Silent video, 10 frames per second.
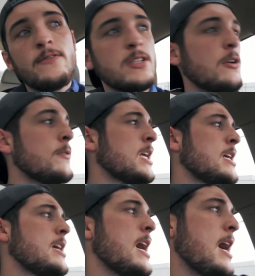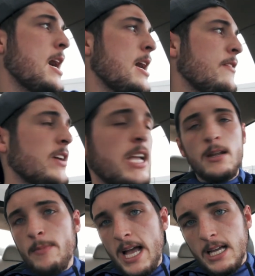So if
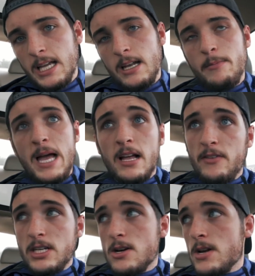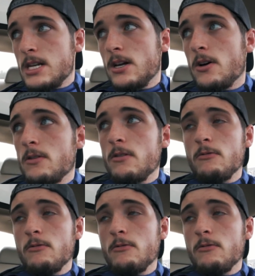them back, I get them back. If I don't, I don't.